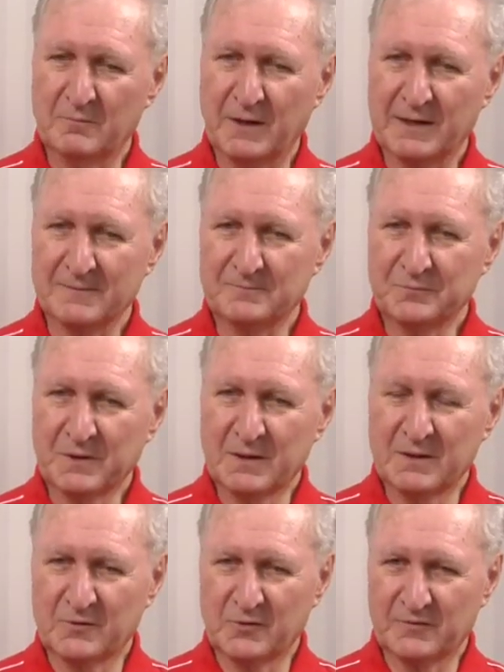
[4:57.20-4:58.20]
but
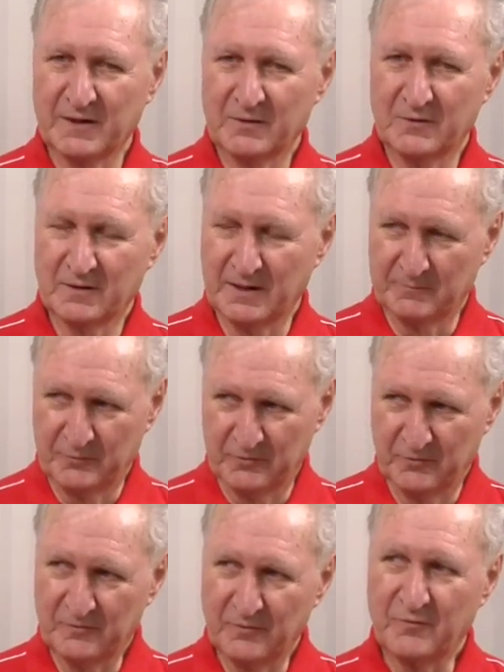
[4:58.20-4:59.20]
because they, they
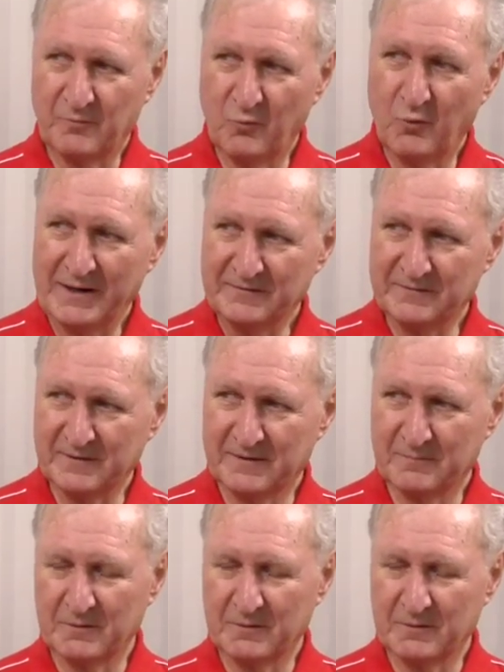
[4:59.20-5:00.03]
produce it from waste at the